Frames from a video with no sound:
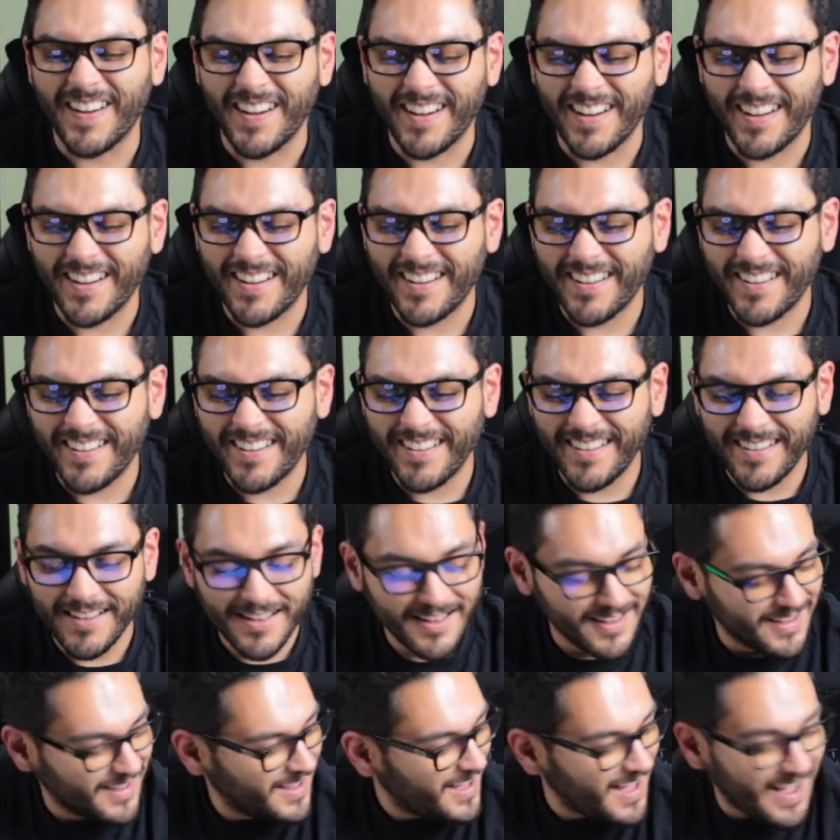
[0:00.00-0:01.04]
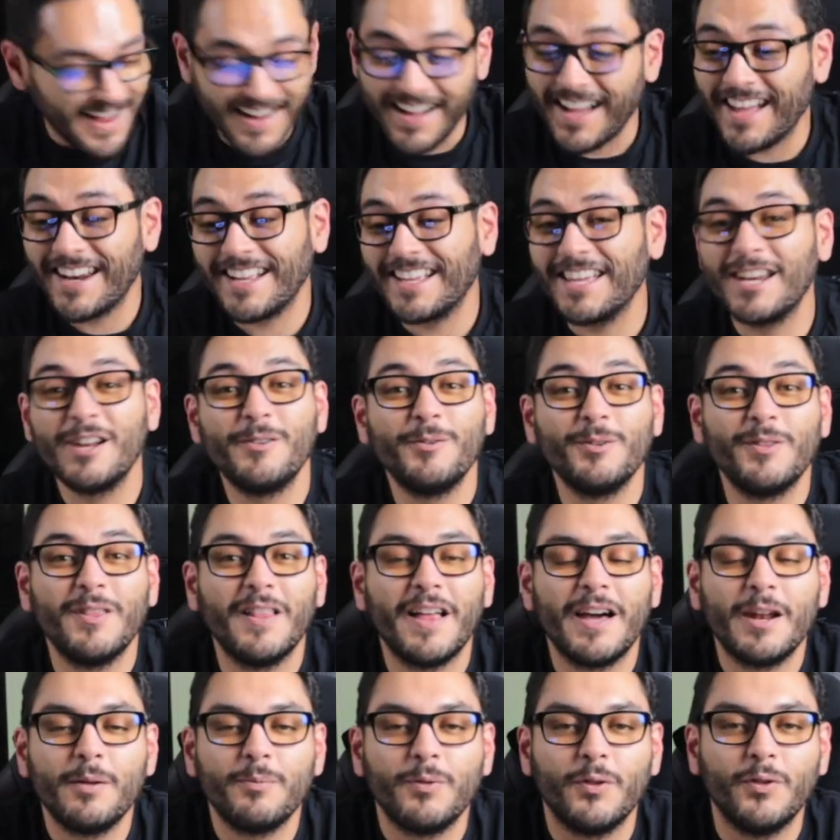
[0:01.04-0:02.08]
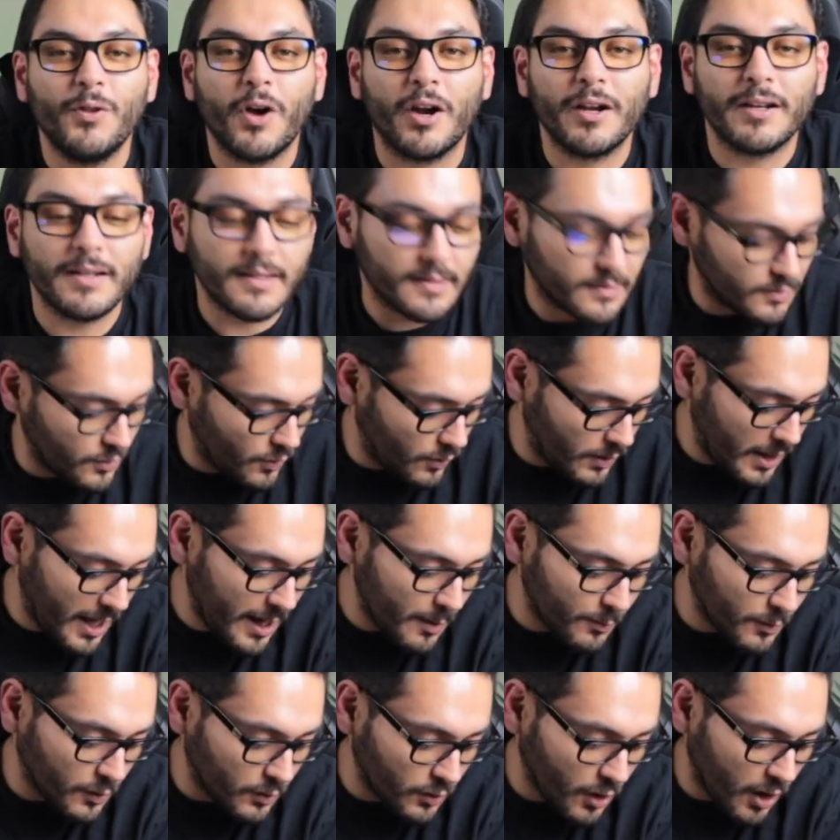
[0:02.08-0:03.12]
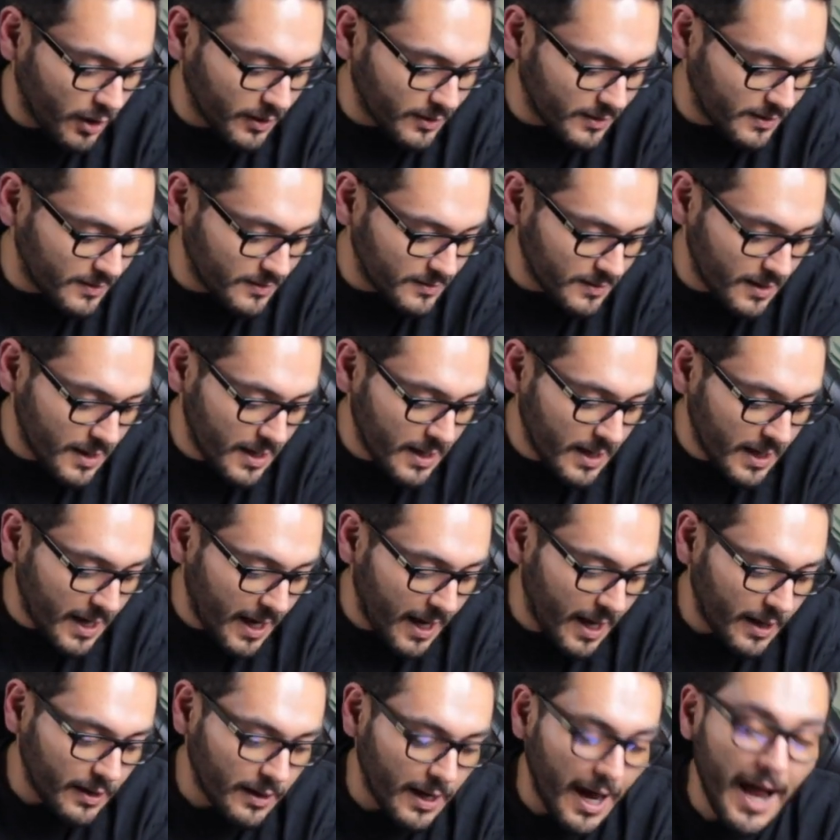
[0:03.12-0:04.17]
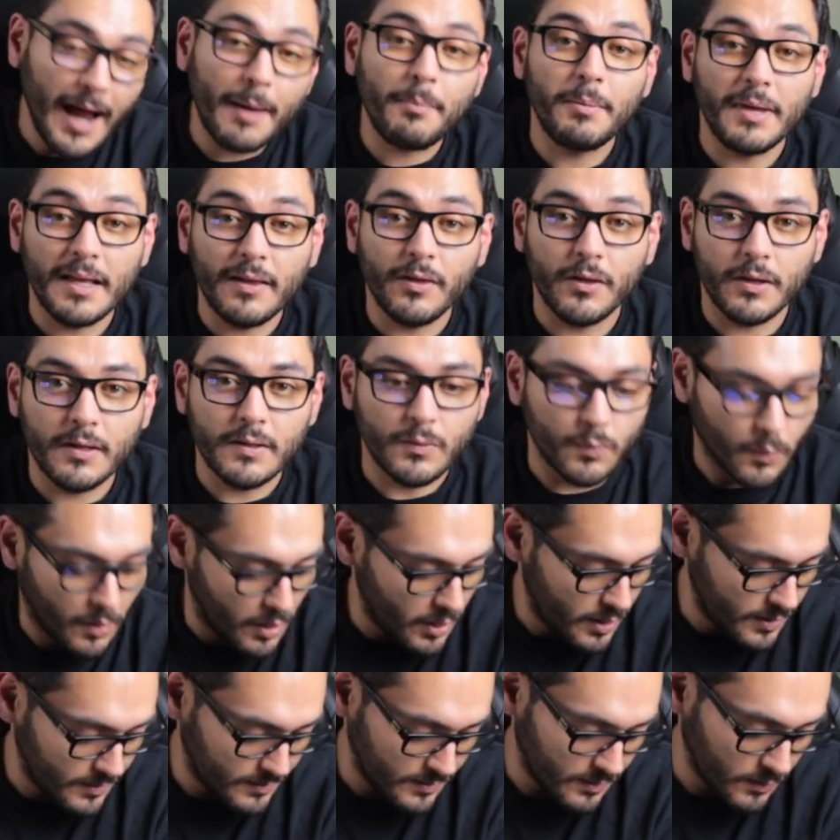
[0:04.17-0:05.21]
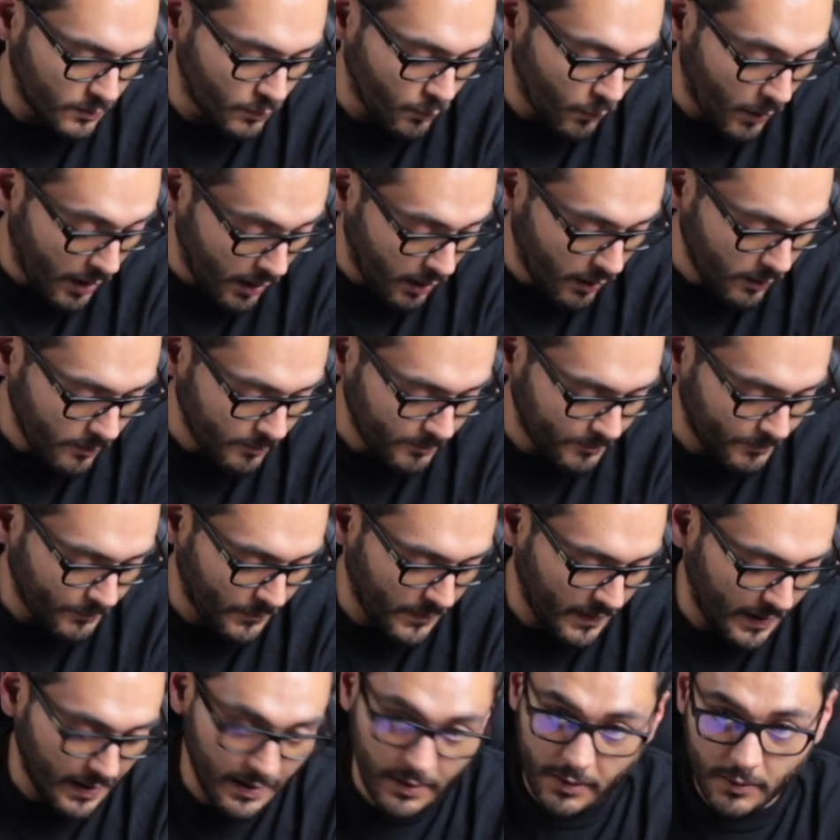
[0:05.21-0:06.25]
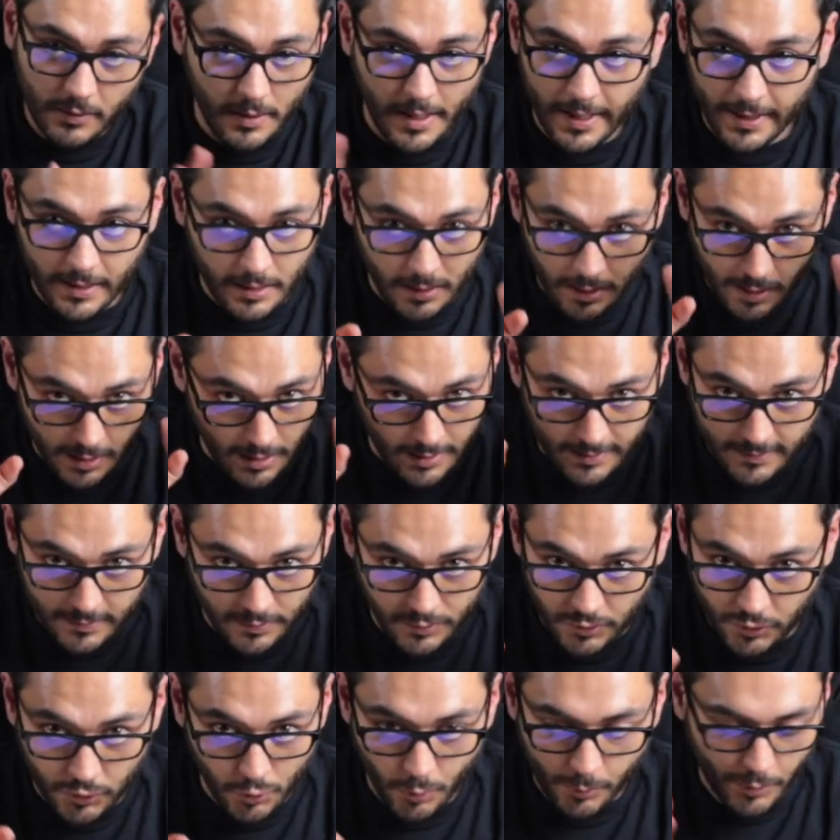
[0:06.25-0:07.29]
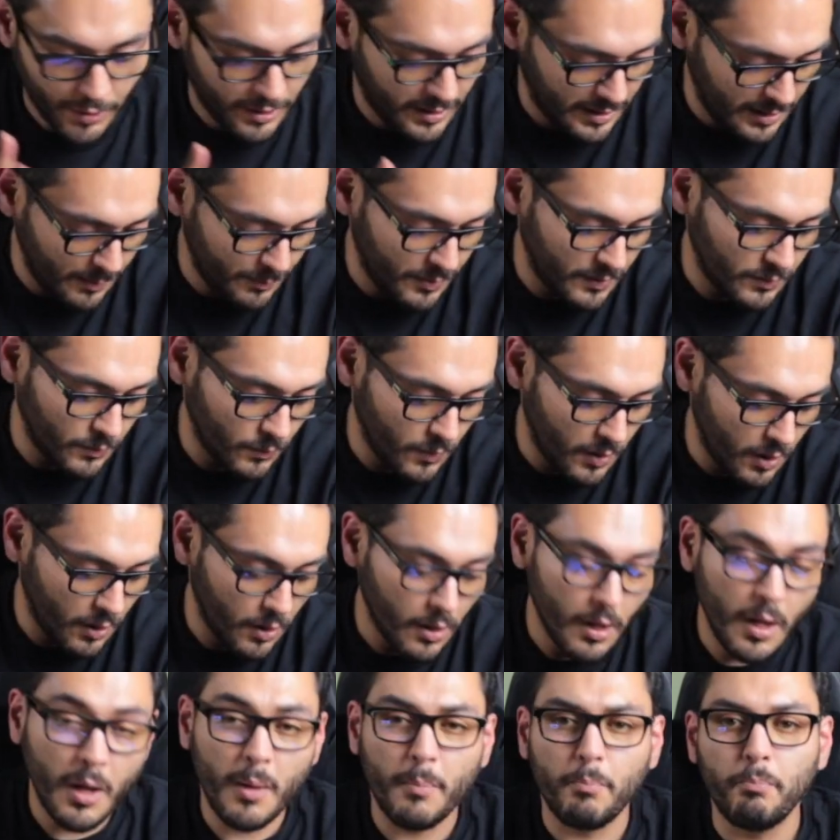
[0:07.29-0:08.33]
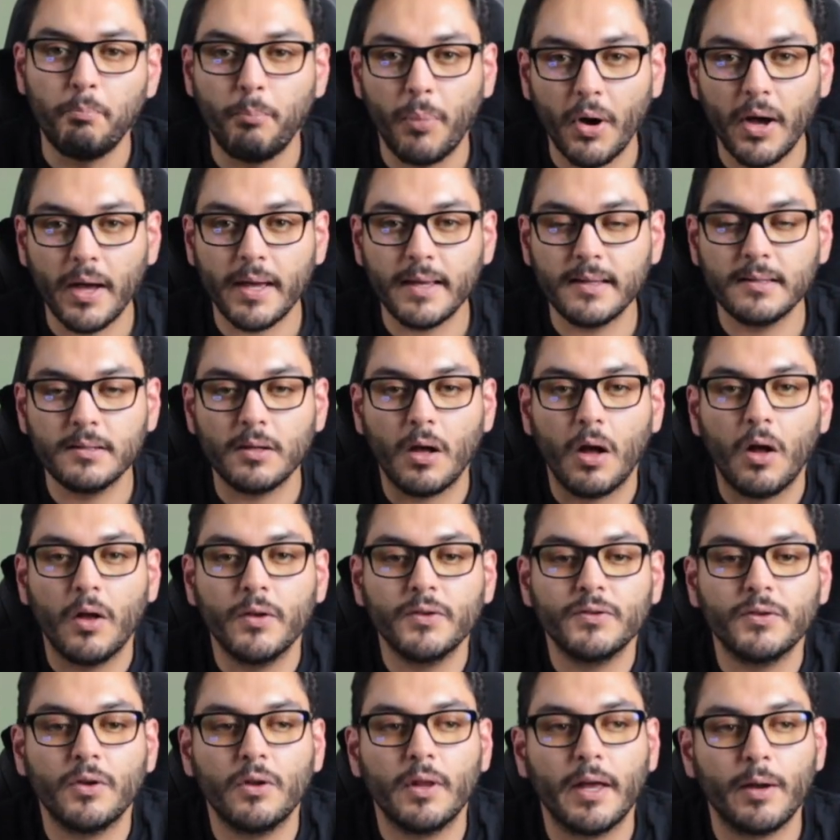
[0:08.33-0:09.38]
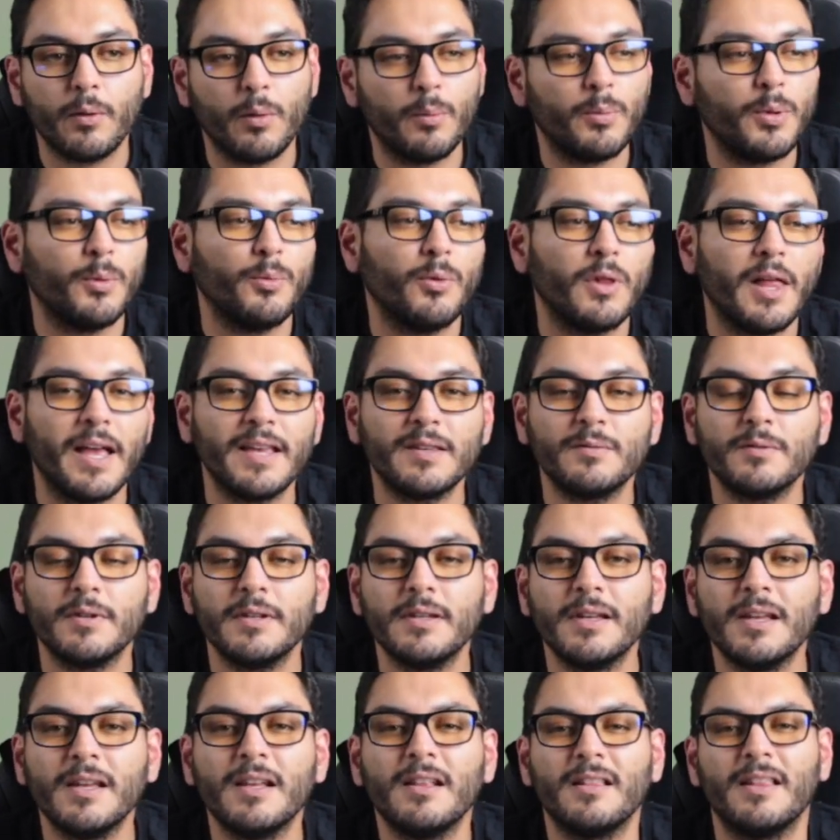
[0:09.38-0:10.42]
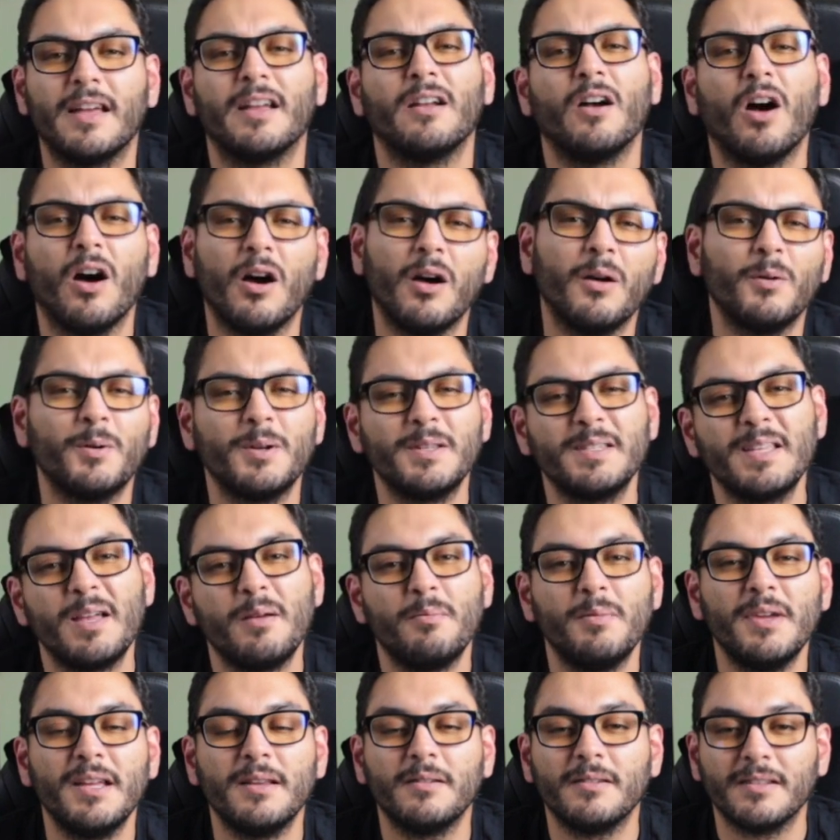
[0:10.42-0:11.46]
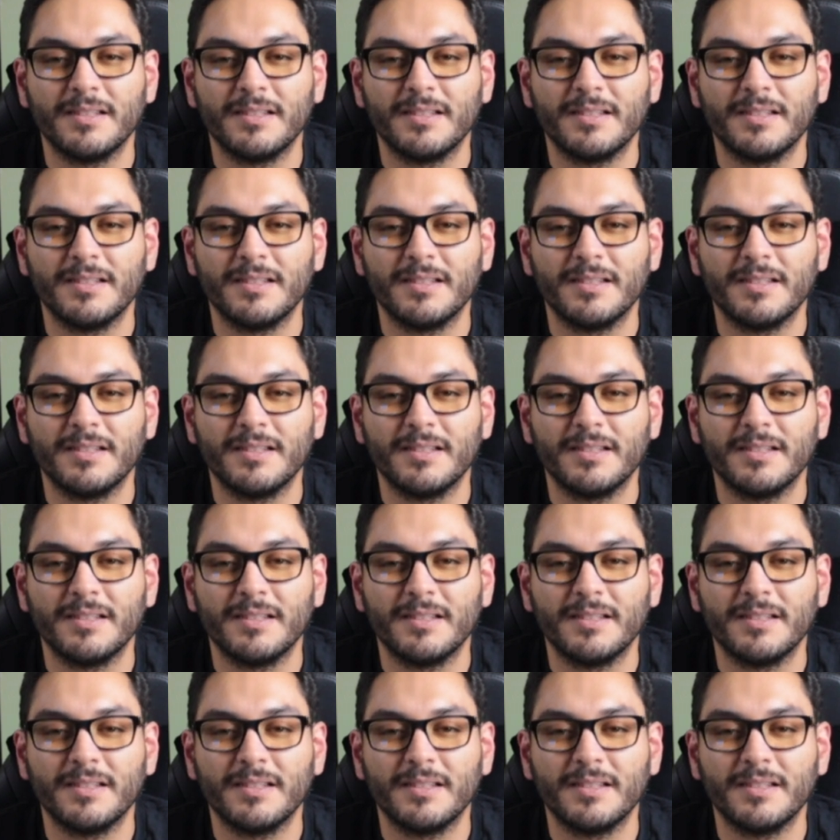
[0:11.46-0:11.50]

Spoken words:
Oh, I gotta get it with light up the darkness. So light up the darkness, and I mean these words as well, and like it's super deep as well. But it's also like when people ask me, like, oh, what does that mean?